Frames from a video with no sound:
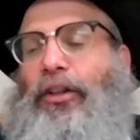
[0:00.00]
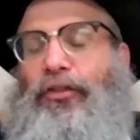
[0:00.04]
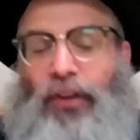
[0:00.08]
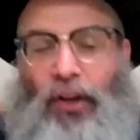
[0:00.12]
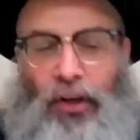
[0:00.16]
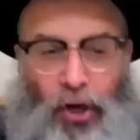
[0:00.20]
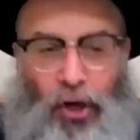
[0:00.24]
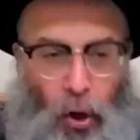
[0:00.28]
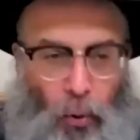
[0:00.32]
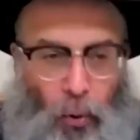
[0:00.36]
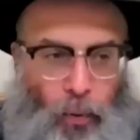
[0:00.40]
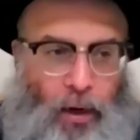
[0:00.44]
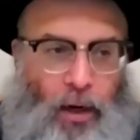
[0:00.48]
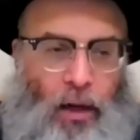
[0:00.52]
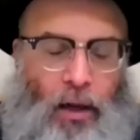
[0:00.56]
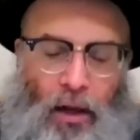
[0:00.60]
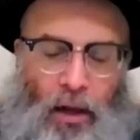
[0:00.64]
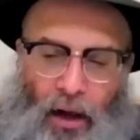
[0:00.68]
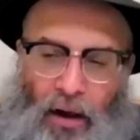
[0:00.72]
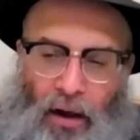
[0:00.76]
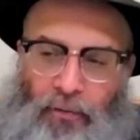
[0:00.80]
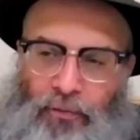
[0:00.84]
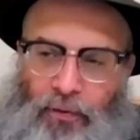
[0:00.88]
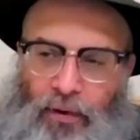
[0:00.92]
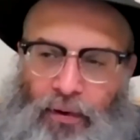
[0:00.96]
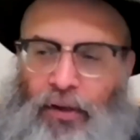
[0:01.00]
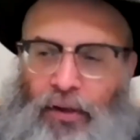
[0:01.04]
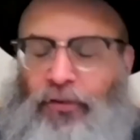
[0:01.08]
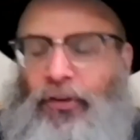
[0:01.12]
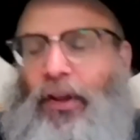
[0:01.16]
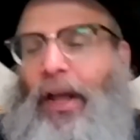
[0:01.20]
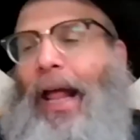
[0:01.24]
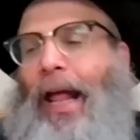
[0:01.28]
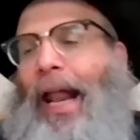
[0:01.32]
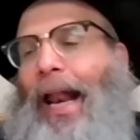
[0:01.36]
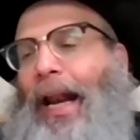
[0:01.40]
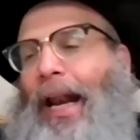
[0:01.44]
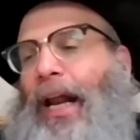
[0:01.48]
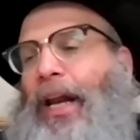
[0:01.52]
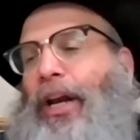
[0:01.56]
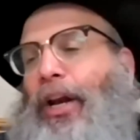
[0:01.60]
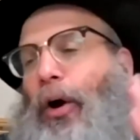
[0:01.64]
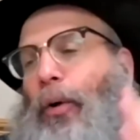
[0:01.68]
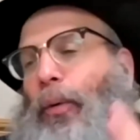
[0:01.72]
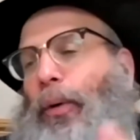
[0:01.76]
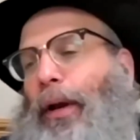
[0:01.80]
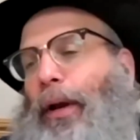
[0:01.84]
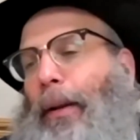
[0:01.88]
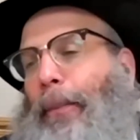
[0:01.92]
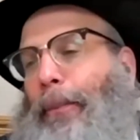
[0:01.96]
Because I know what a chaf is, and I
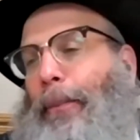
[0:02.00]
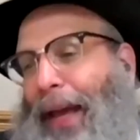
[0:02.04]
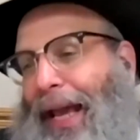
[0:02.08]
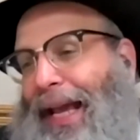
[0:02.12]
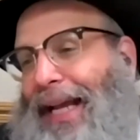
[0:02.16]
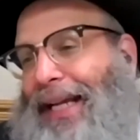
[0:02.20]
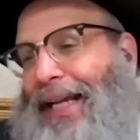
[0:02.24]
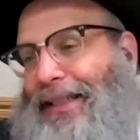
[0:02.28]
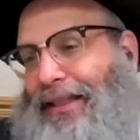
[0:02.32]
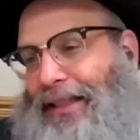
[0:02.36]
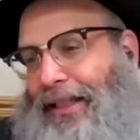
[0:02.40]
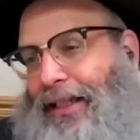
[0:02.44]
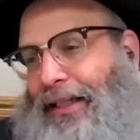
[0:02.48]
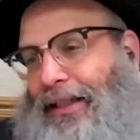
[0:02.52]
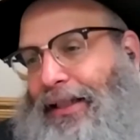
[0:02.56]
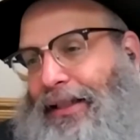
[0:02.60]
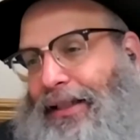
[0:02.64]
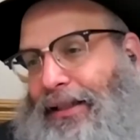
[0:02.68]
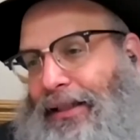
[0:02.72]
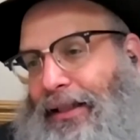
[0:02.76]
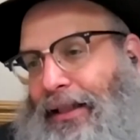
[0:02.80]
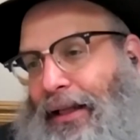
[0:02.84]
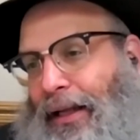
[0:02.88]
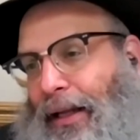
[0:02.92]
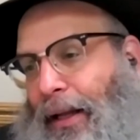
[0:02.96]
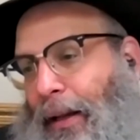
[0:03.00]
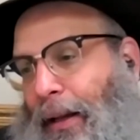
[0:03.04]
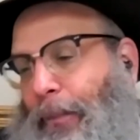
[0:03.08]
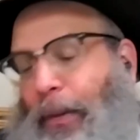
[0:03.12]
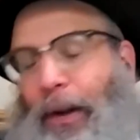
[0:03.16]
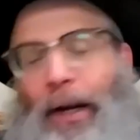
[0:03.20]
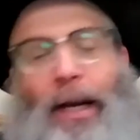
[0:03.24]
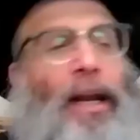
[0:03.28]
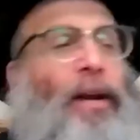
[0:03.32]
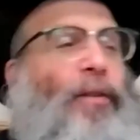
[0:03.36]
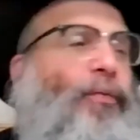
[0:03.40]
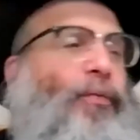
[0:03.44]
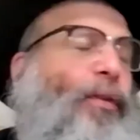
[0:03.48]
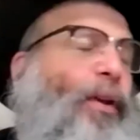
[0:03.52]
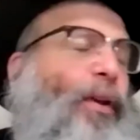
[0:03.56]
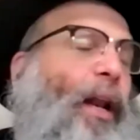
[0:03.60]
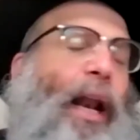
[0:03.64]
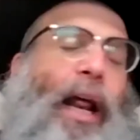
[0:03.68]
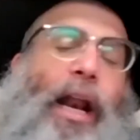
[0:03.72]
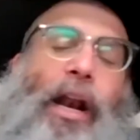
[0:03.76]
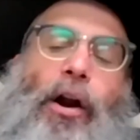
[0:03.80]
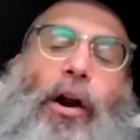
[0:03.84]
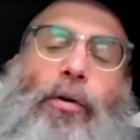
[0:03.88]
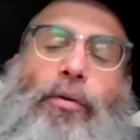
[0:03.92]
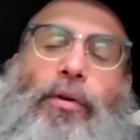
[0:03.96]
know what a bays is, but infinite
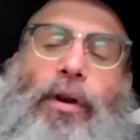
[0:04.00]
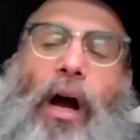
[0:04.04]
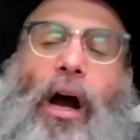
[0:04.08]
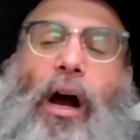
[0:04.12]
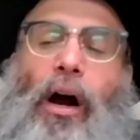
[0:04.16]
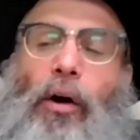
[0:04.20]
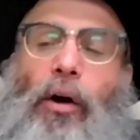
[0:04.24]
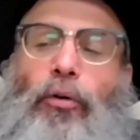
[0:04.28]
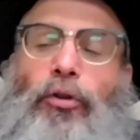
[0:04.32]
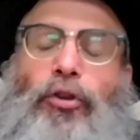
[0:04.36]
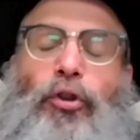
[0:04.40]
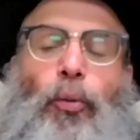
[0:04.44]
I don't know.